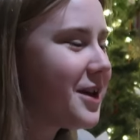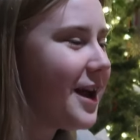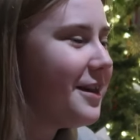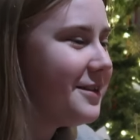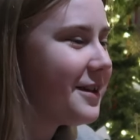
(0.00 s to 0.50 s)

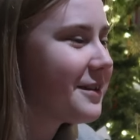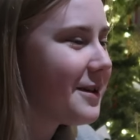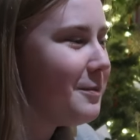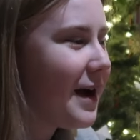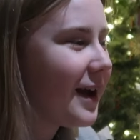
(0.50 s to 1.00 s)
Kaylee doesn't
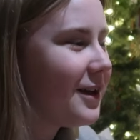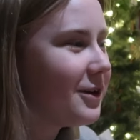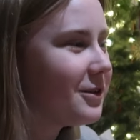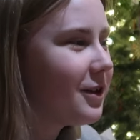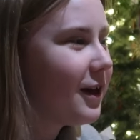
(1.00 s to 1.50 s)
come back here.
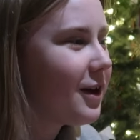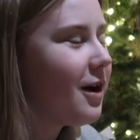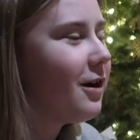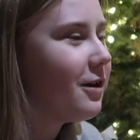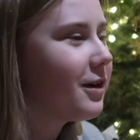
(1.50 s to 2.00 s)
And they're like,
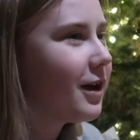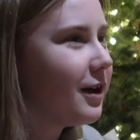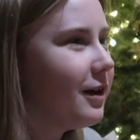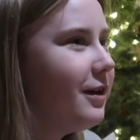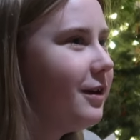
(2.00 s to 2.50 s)
oh,
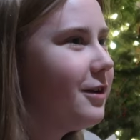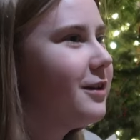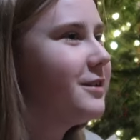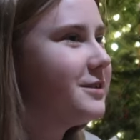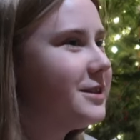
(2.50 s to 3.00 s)
okay.
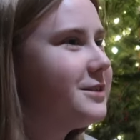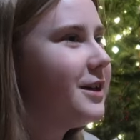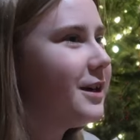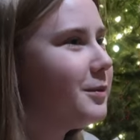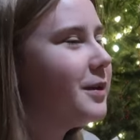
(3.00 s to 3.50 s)
You're his sister?
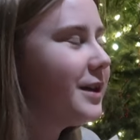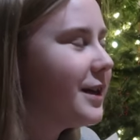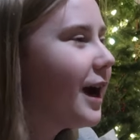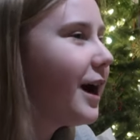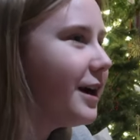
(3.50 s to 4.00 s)
And I'm like,
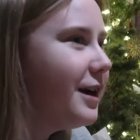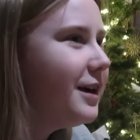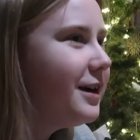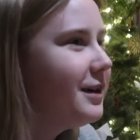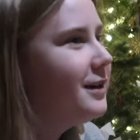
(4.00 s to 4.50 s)
yeah.
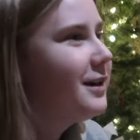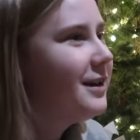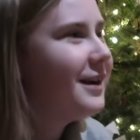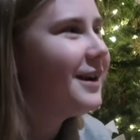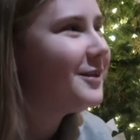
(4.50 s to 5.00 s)

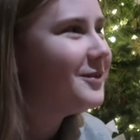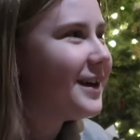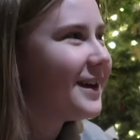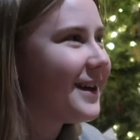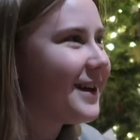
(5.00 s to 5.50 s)
and I'm like...